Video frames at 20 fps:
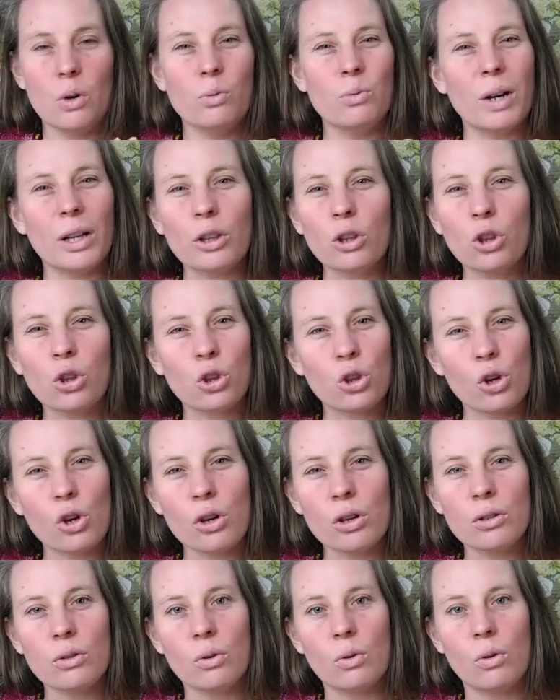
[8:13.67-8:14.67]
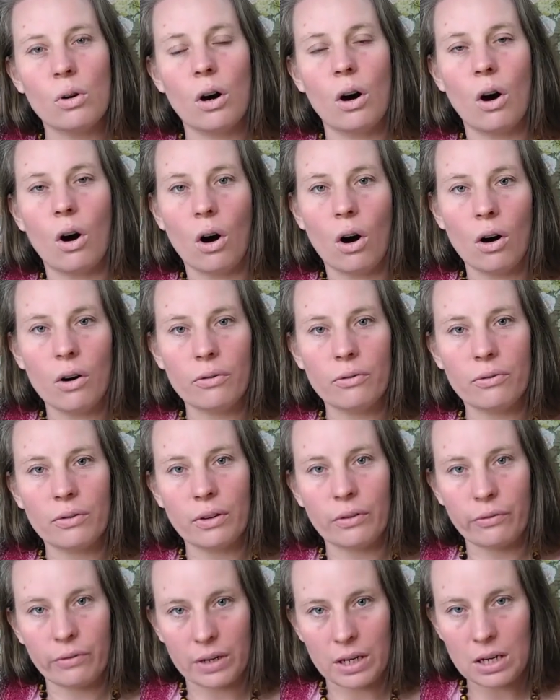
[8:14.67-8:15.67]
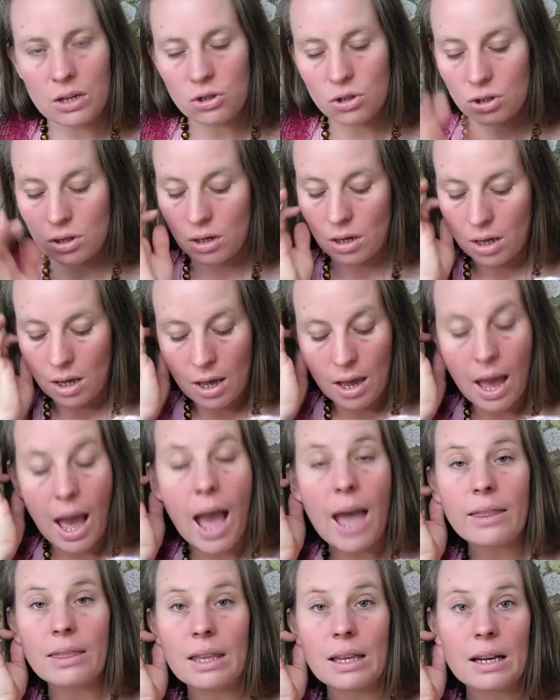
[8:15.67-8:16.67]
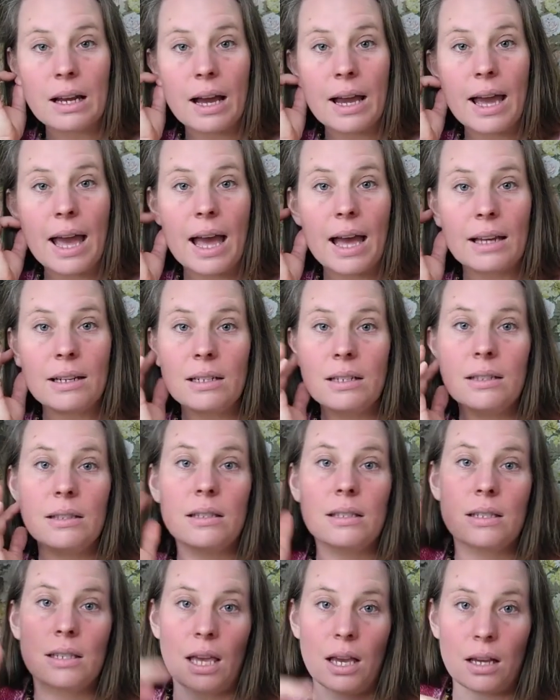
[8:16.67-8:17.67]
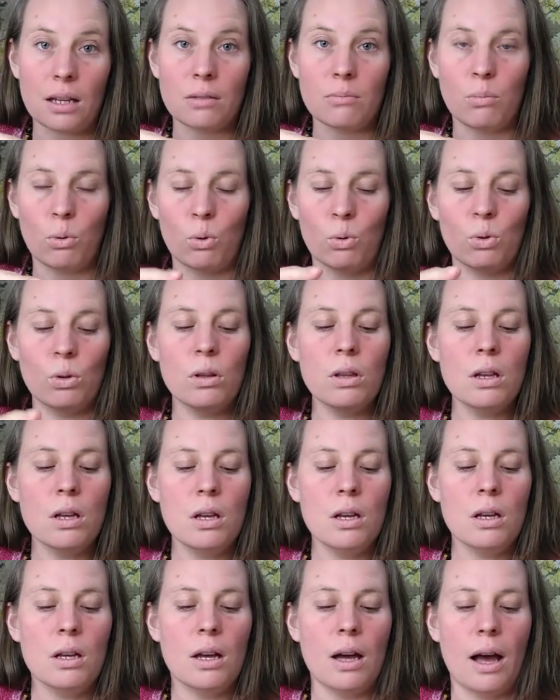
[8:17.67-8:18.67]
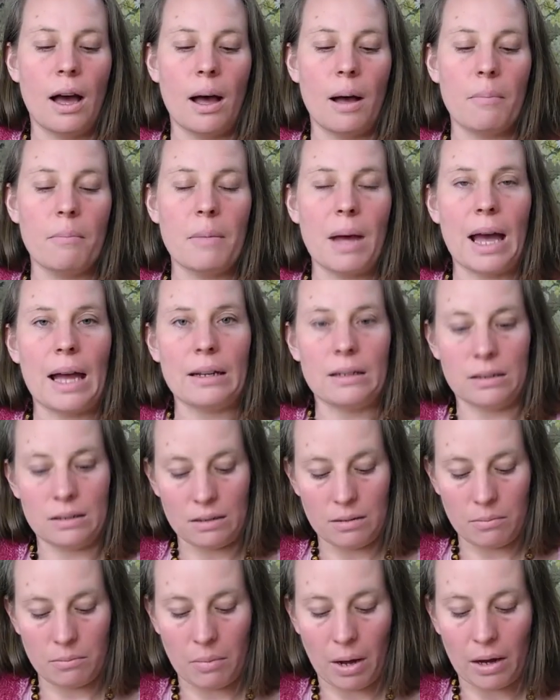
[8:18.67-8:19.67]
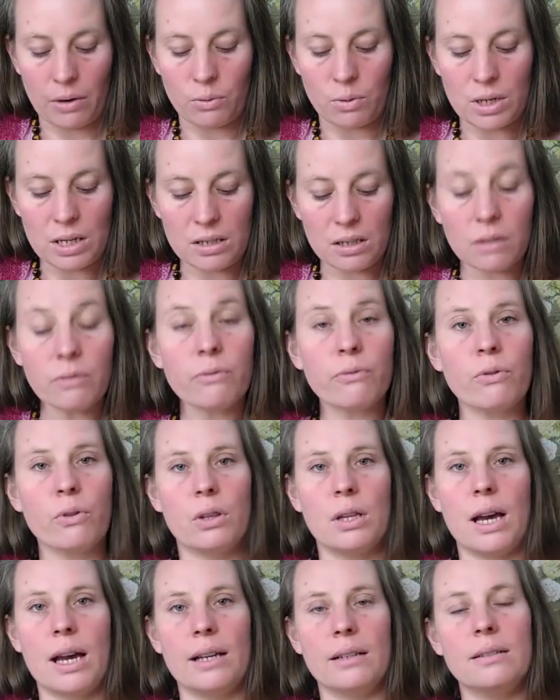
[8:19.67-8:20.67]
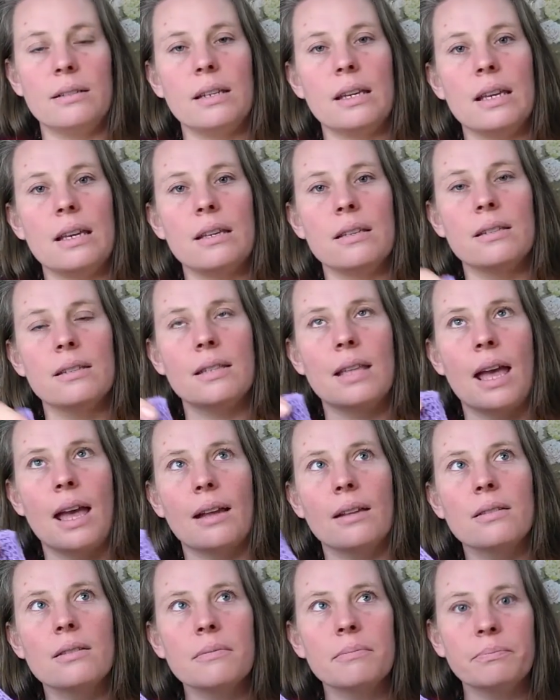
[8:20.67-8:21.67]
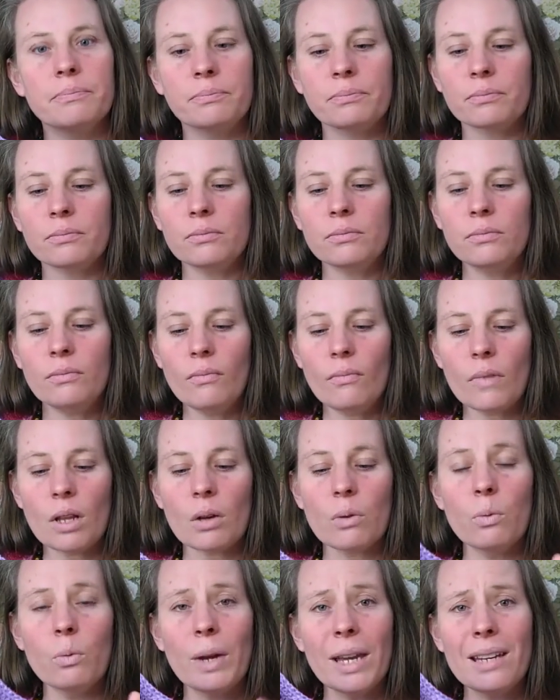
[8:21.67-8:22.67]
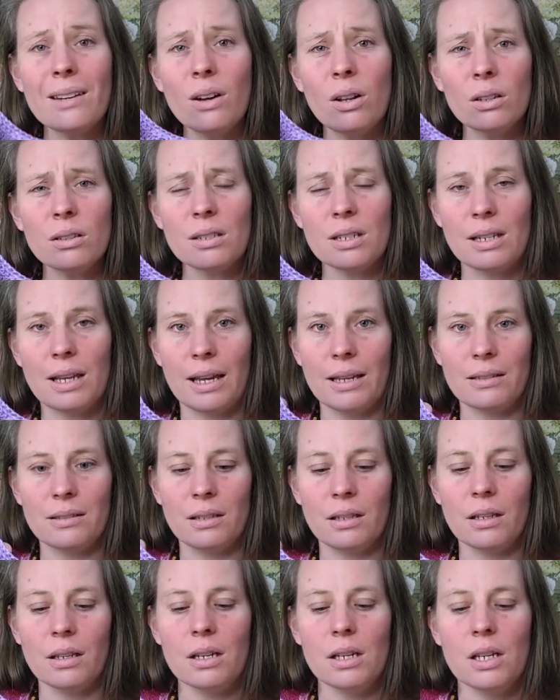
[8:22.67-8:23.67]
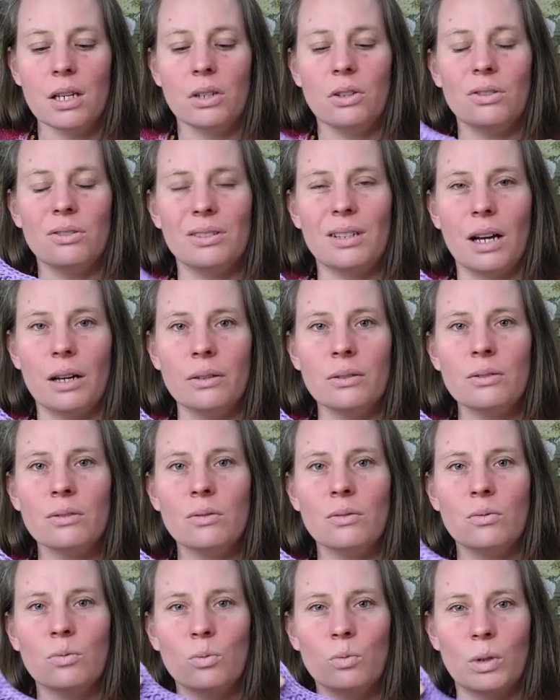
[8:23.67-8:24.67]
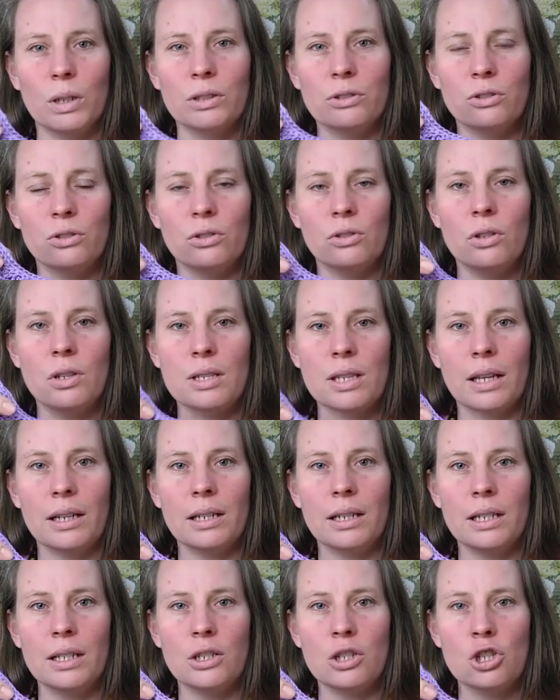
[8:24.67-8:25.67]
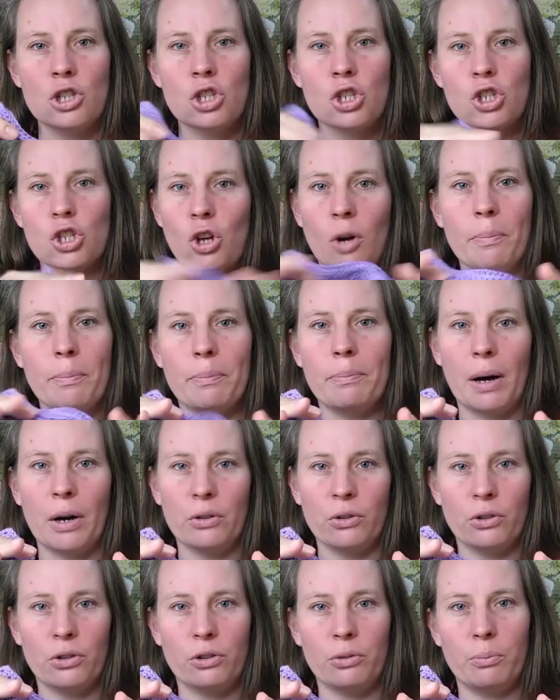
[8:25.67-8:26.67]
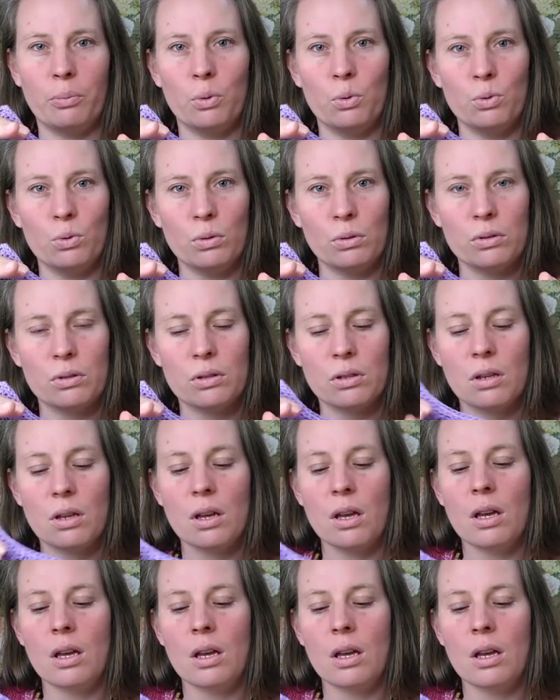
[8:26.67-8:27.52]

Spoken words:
1/3 or a half finished, and then I add in the second ball. And my reason for that is that when alternating, you don't want to suddenly stop both balls